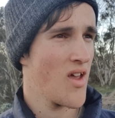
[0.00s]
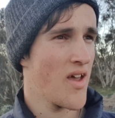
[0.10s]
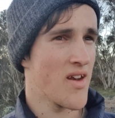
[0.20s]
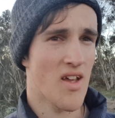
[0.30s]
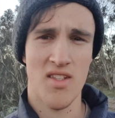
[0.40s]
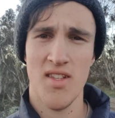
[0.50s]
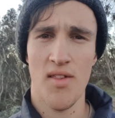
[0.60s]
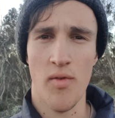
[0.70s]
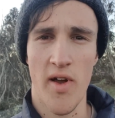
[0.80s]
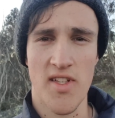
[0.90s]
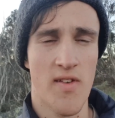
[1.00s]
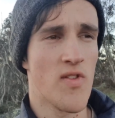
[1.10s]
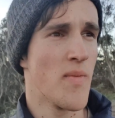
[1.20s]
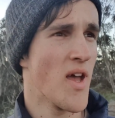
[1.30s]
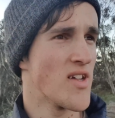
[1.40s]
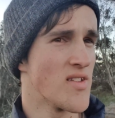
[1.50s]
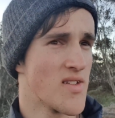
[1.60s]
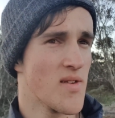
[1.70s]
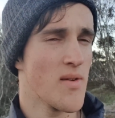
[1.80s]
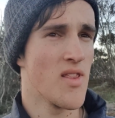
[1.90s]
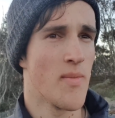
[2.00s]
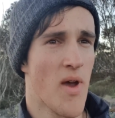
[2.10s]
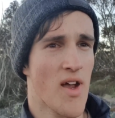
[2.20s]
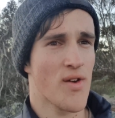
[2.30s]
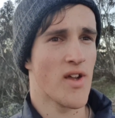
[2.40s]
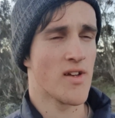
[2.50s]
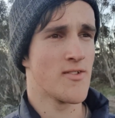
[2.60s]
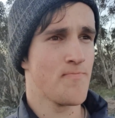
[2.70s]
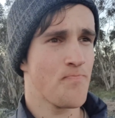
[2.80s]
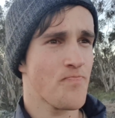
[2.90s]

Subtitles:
and silhouettes of the mountains in the background.